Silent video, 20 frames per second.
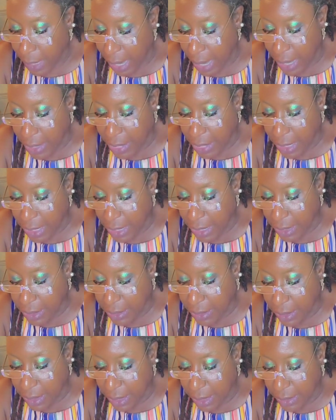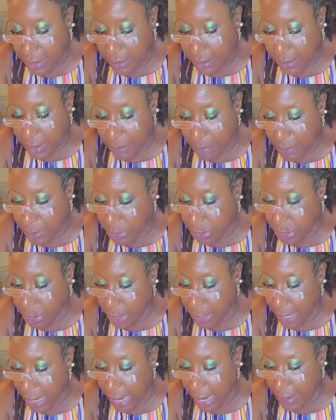And then
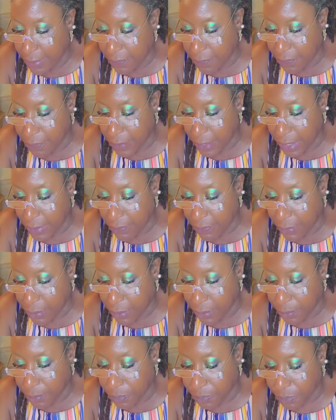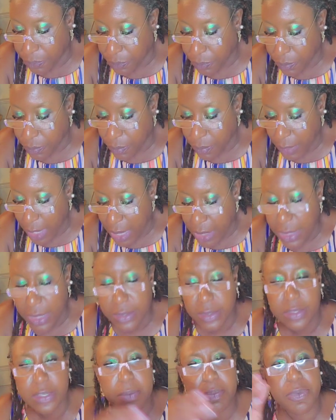temperature and fever.
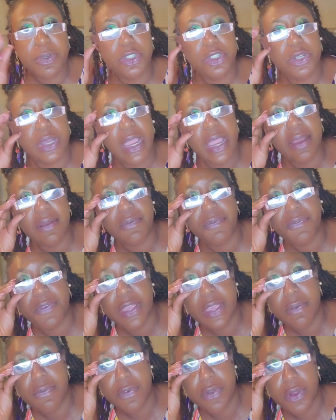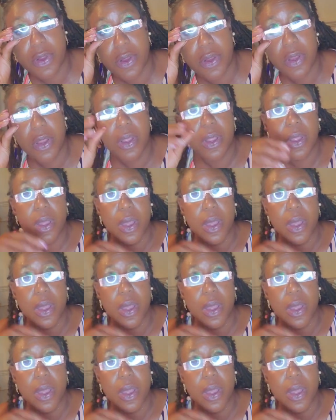The temperature and fever